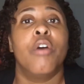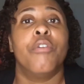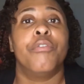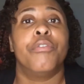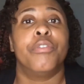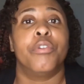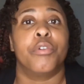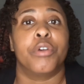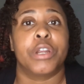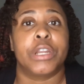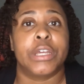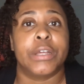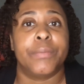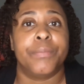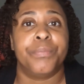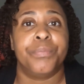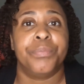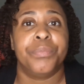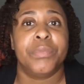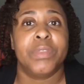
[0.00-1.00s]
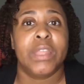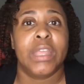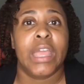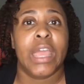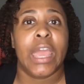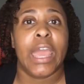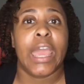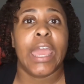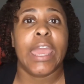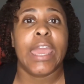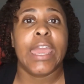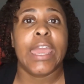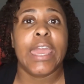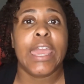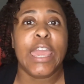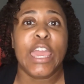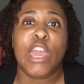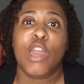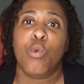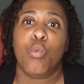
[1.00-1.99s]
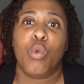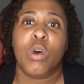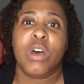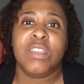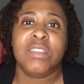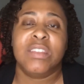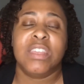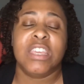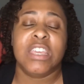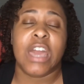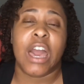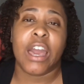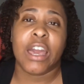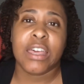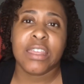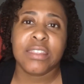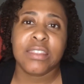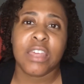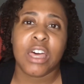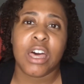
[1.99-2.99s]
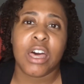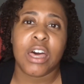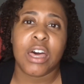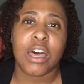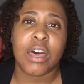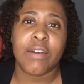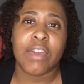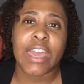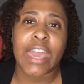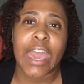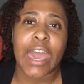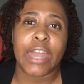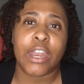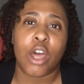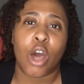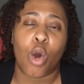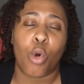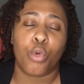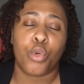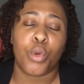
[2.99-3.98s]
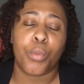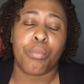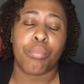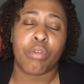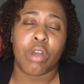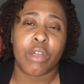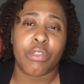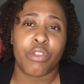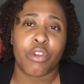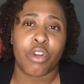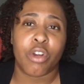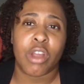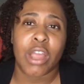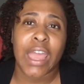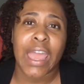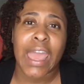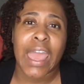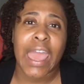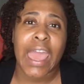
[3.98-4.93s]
Florida. He was the youngest. He had an older brother